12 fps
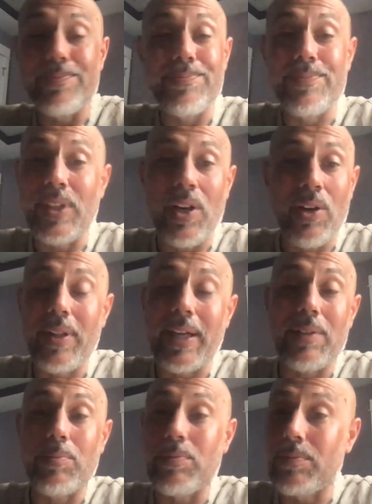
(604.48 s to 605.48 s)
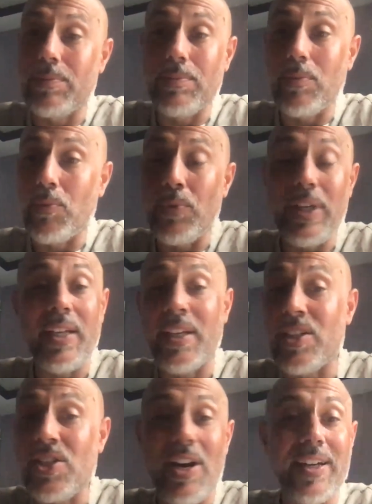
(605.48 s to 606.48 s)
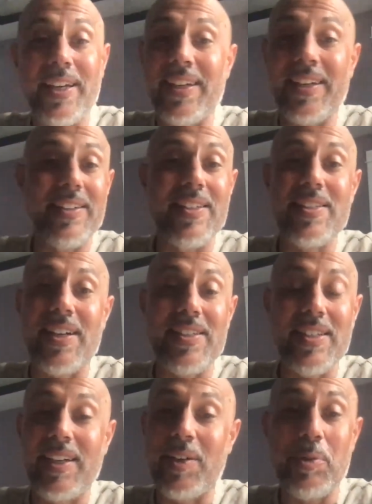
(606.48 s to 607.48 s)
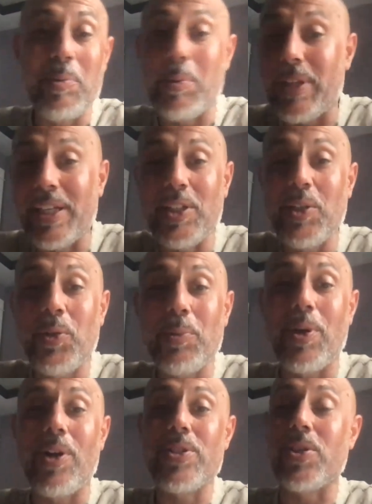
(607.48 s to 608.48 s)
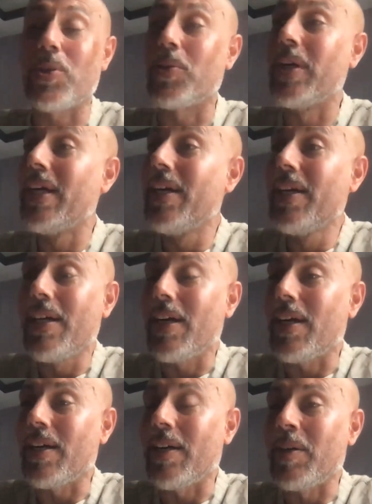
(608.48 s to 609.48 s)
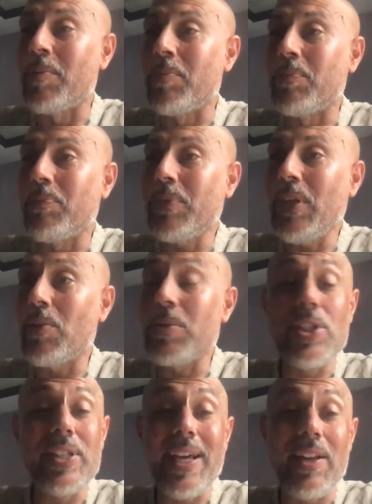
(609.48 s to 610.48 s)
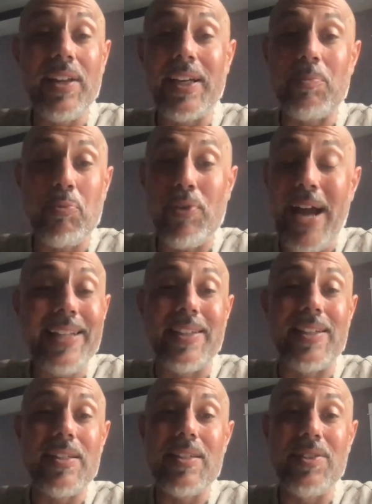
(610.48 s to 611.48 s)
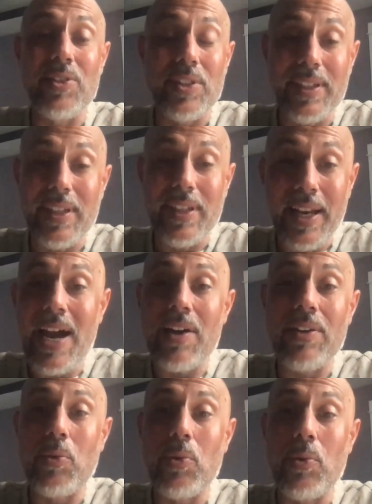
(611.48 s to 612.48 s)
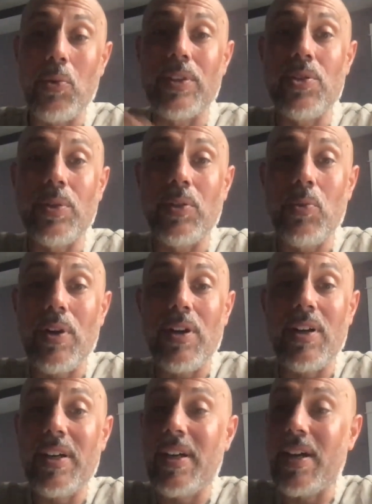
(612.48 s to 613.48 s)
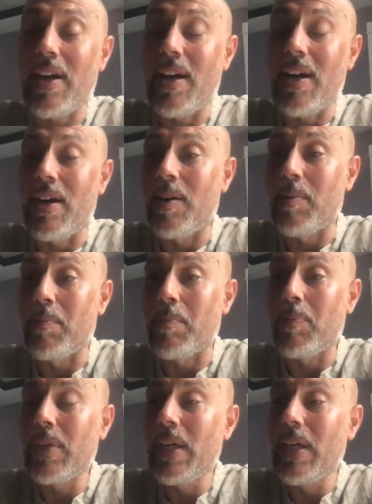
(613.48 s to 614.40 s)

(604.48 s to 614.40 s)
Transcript: like reading and talking and discussing with people like you, but also, just kind of like practice, getting out in the world and doing the work. And